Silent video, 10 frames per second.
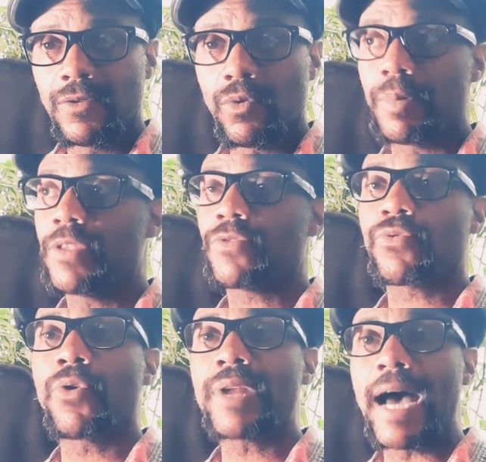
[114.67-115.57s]
will be
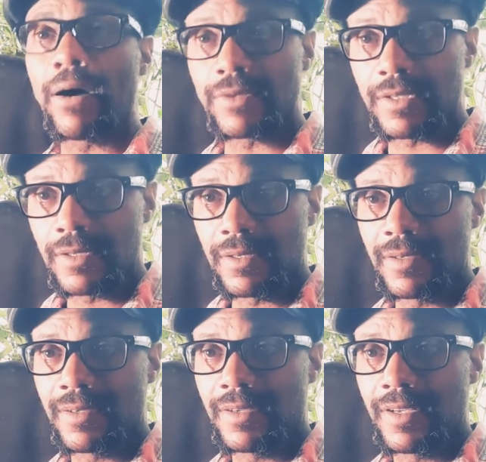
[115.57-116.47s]
thrown out,
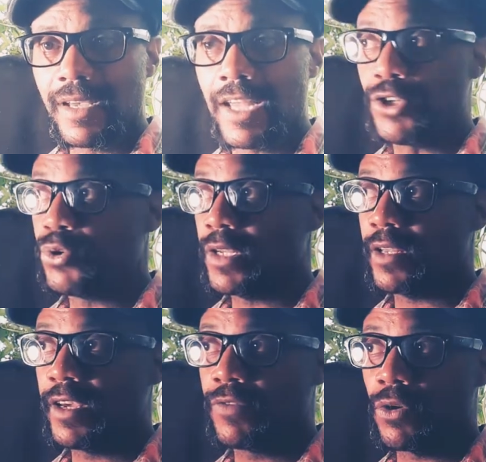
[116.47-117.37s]
and you can
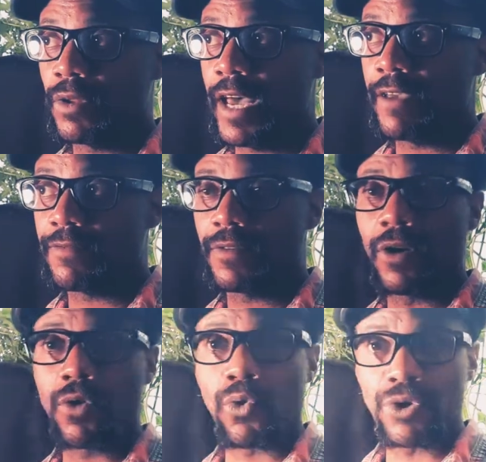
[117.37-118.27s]
live your life
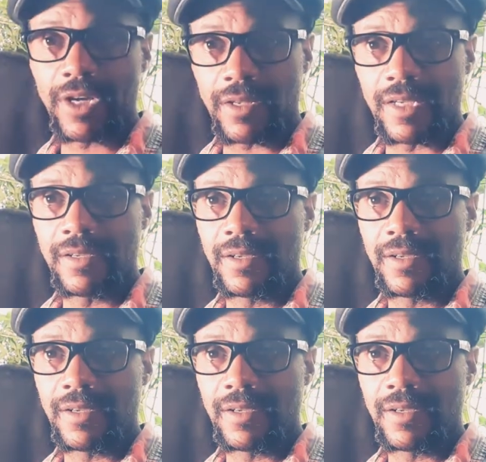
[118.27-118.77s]
accordingly,